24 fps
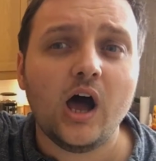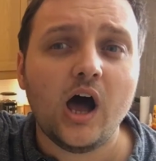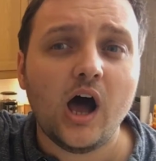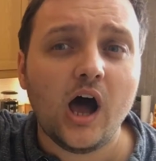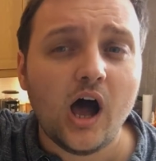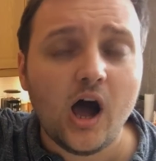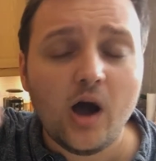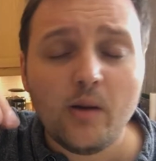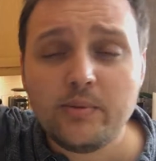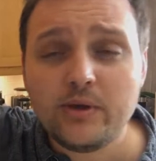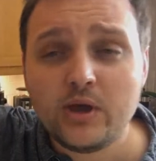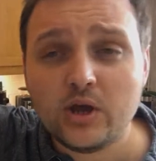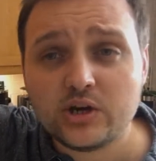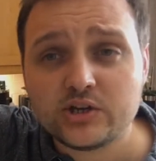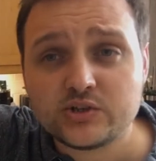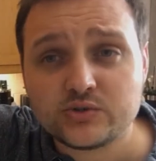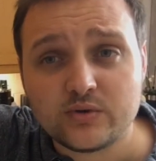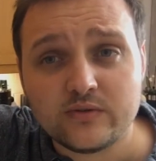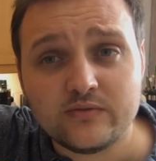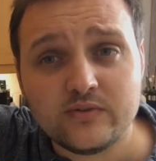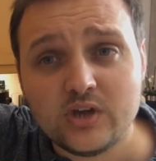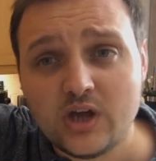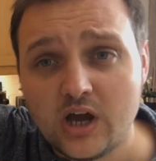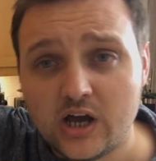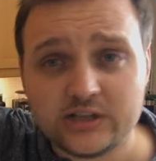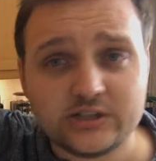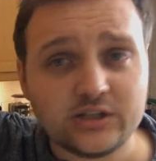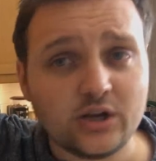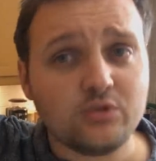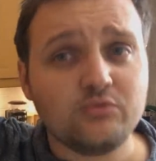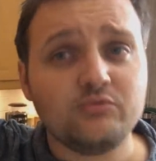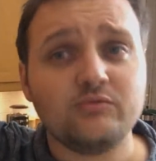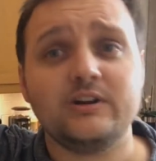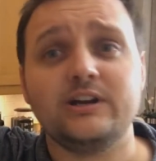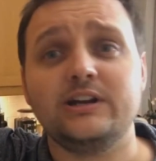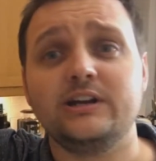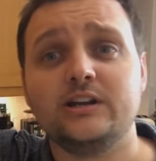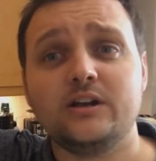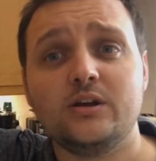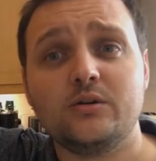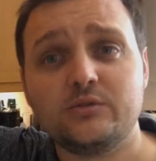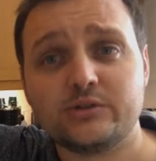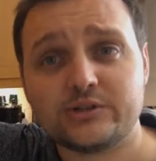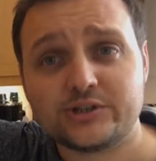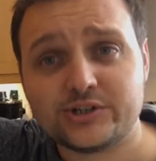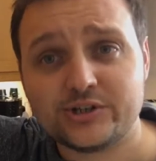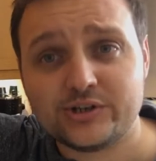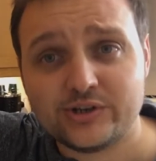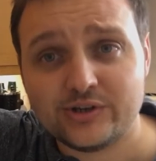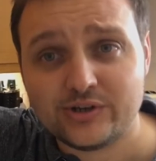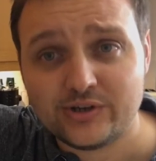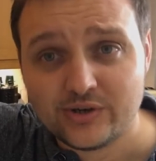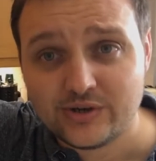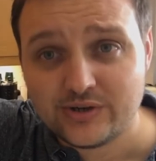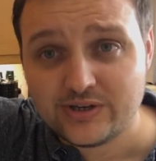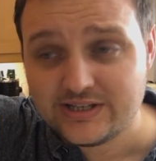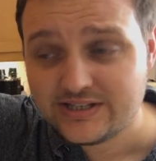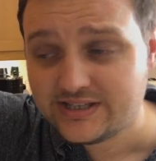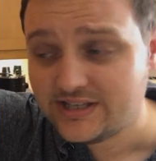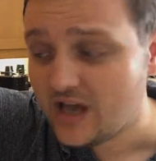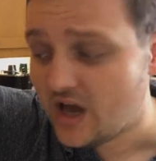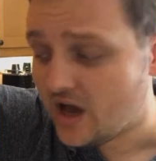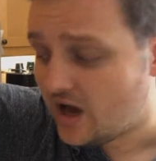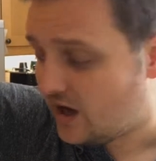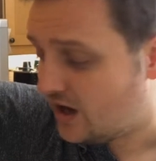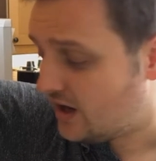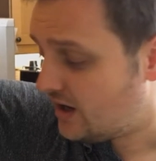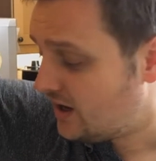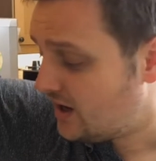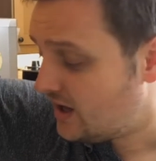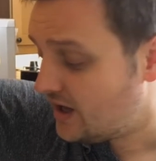I'll be honest with you, I don't really know what sugar cookies are.